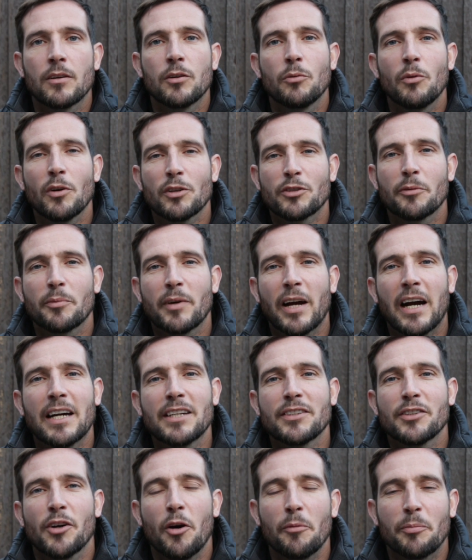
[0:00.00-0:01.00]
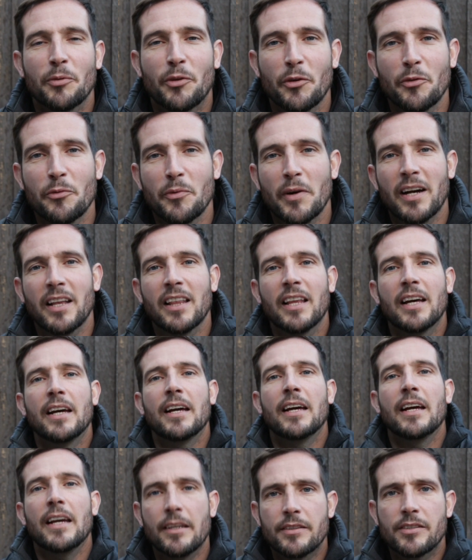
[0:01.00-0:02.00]
What's up guys, hope you're doing well.
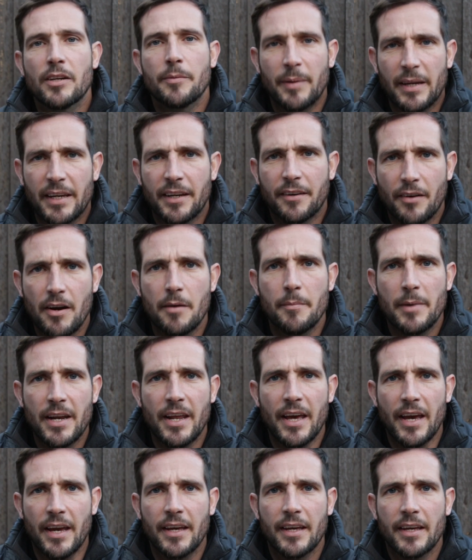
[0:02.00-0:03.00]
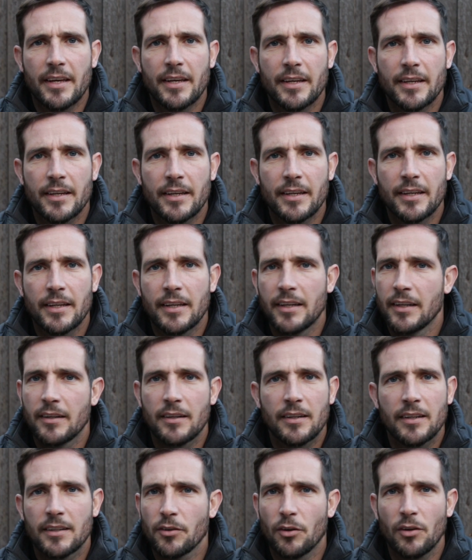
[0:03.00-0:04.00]
It's a bit grim innit?
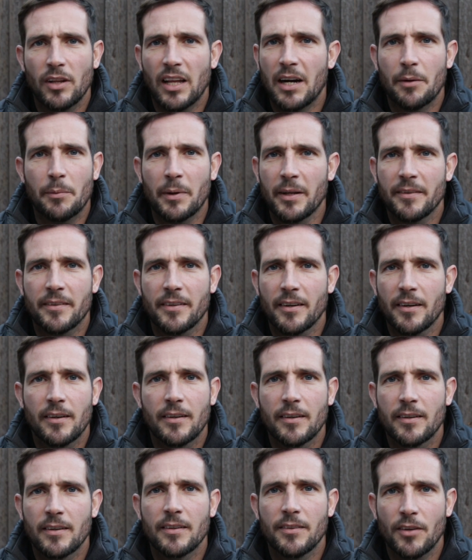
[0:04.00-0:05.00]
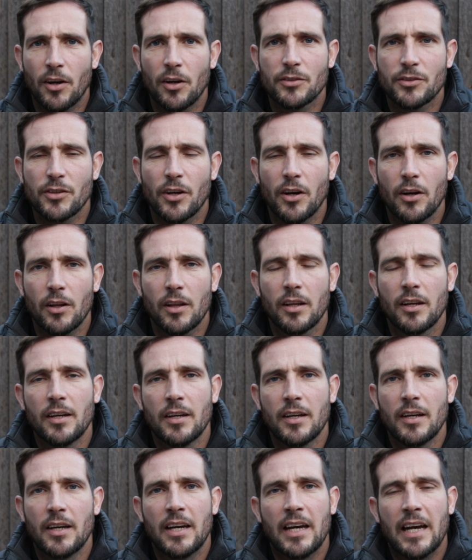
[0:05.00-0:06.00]
Don't like winter, not at all.
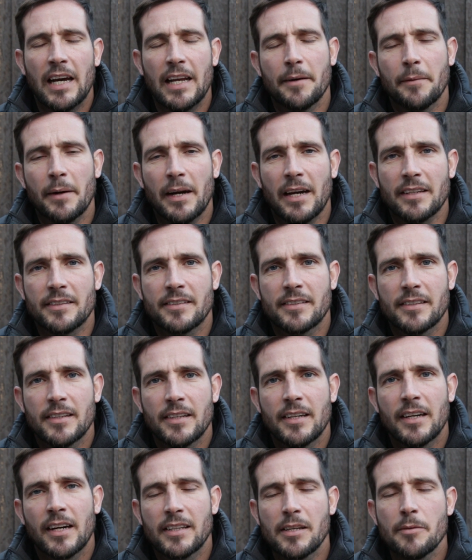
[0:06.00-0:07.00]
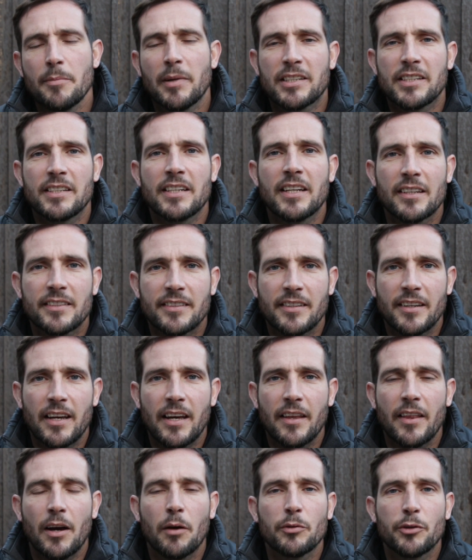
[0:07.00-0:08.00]
Anyways, I did mention
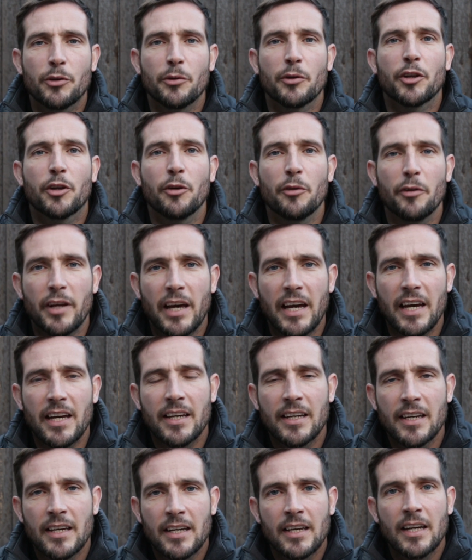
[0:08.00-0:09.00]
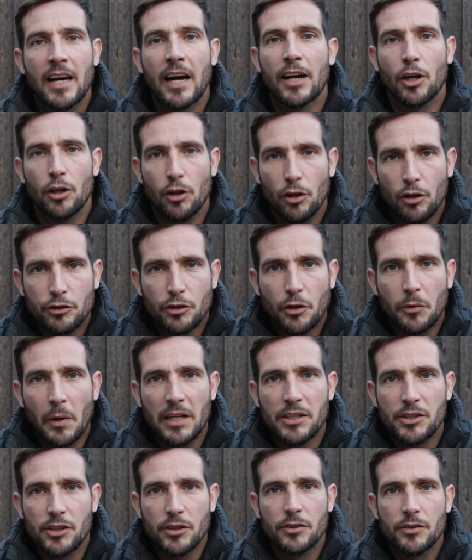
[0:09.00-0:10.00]
yesterday that I would do a Q&A. I got loads of
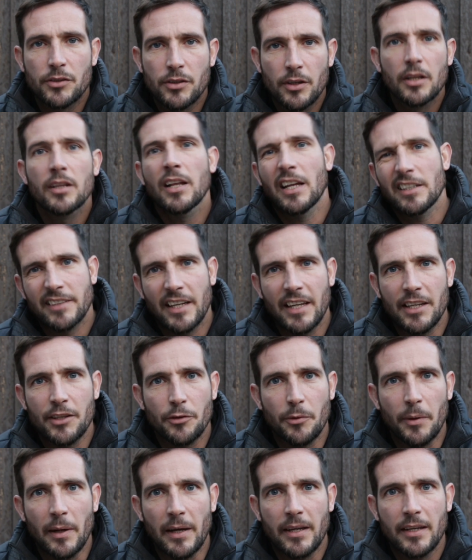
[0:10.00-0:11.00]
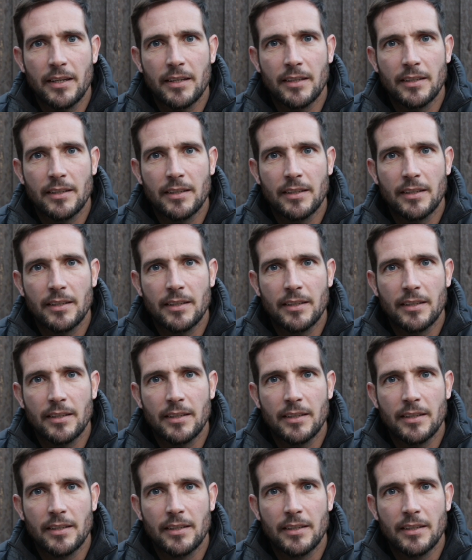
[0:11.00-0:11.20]
questions, let's get into it.